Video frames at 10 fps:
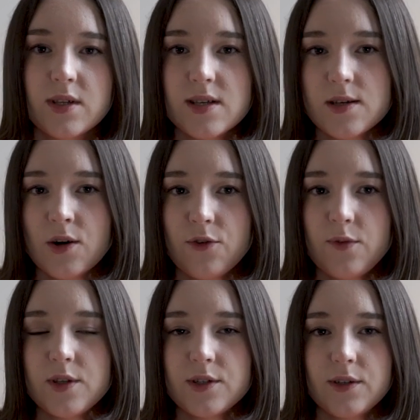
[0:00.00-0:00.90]
this
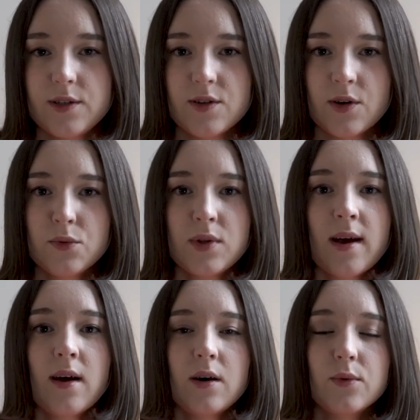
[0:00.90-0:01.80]
earthy, dirty note,
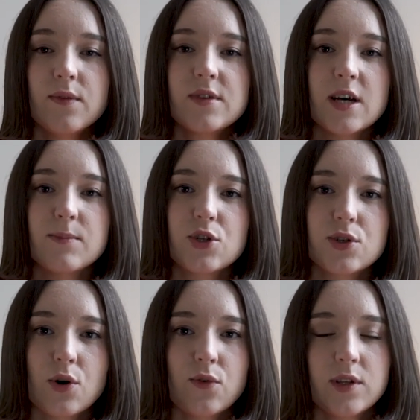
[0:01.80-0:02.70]
with some
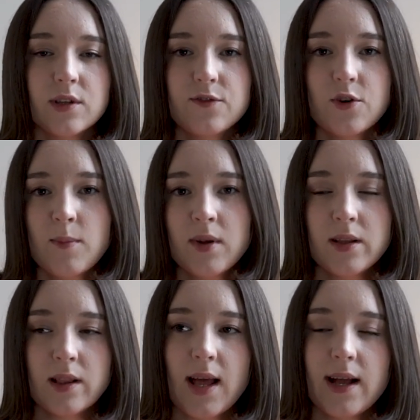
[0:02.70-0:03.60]
soft and
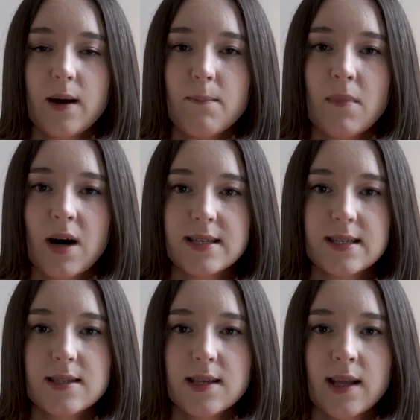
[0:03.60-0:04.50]
feminine like
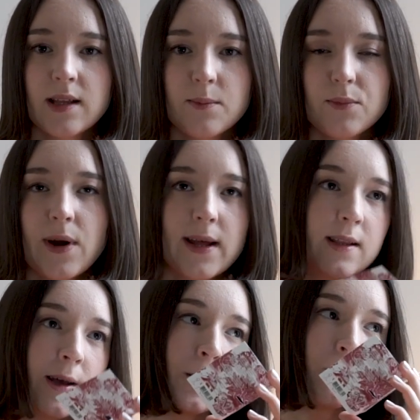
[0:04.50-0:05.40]
musks and
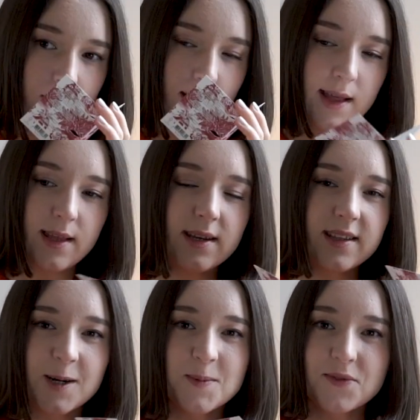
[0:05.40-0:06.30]
ambrette. I think it
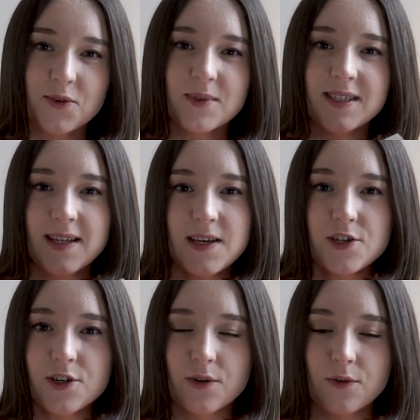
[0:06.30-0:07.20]
comes from the
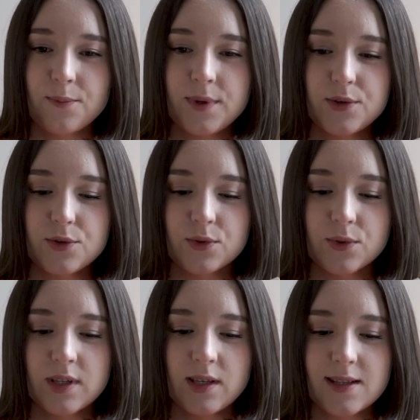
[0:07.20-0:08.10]
nature of
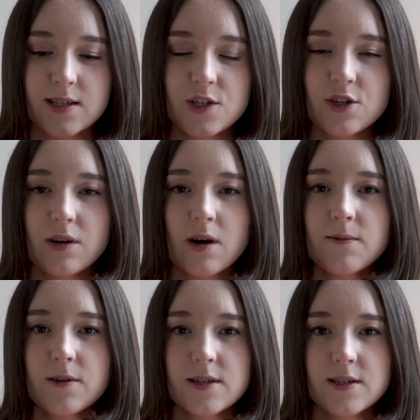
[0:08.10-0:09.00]
beetroot. It's such a
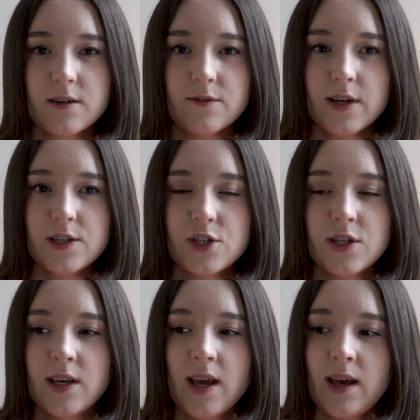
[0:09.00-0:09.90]
comforting
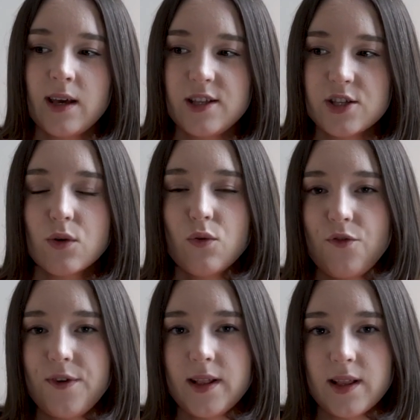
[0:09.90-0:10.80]
veggie. It's so
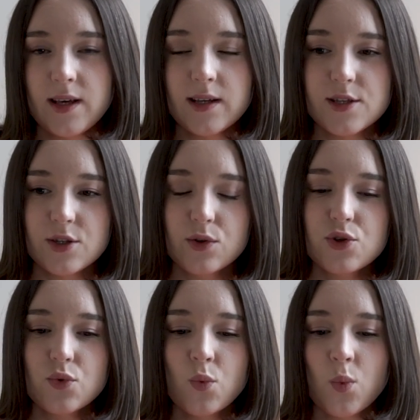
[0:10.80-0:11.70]
filling, it's not
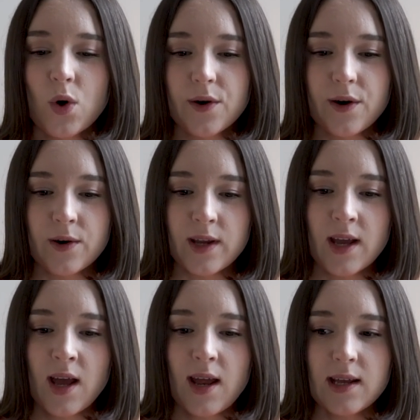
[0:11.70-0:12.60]
too watery.
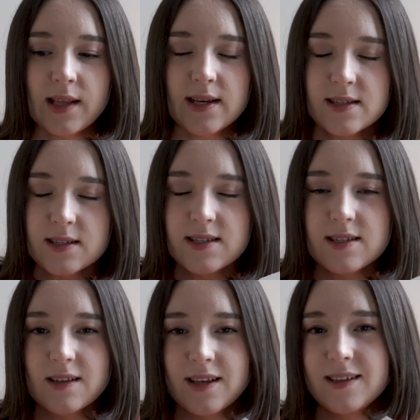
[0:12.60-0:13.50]
It has
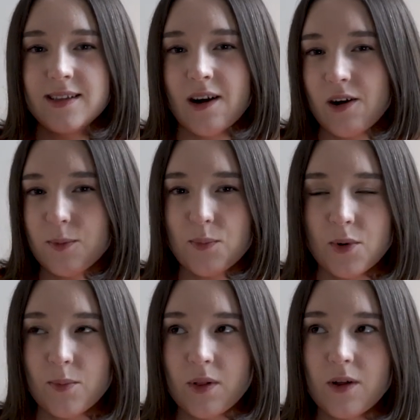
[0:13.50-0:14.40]
this like dark
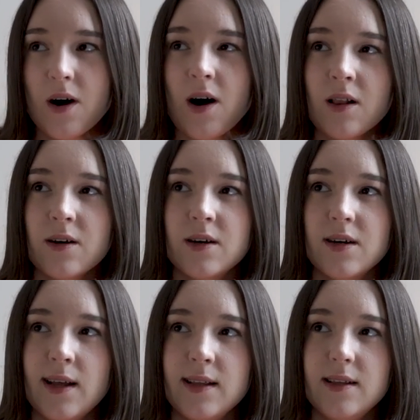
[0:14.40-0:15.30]
purple color,
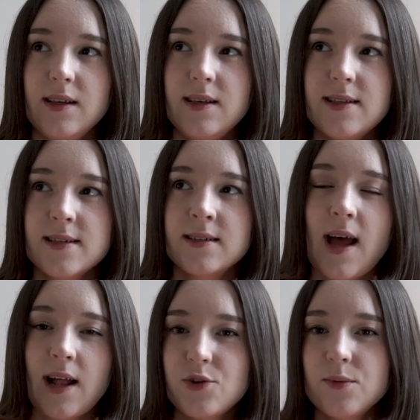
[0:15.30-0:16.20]
and it's an
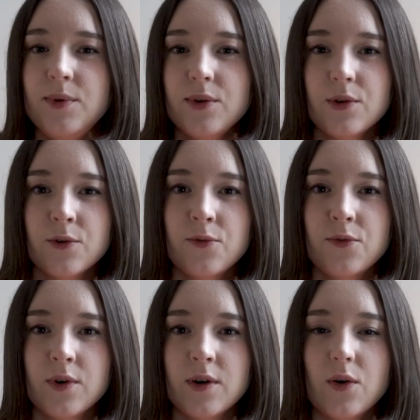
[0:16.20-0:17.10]
attribute of
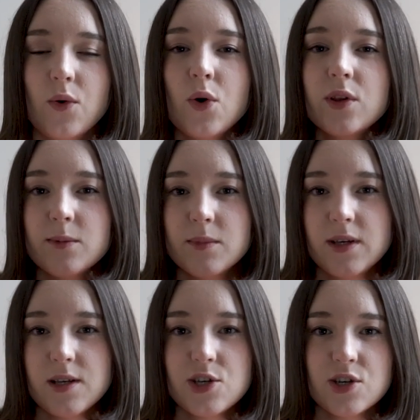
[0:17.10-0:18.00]
autumn
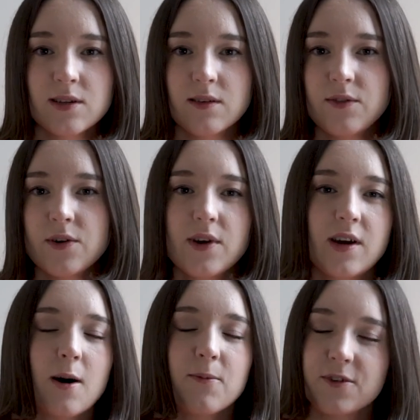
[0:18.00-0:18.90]
kitchen, very
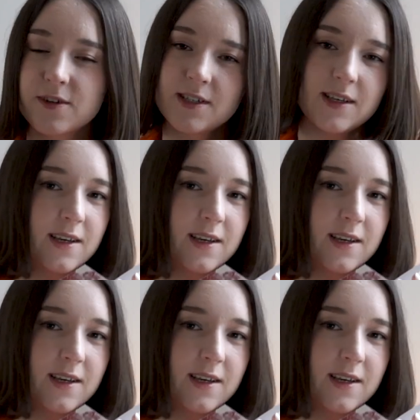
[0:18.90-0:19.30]
comforting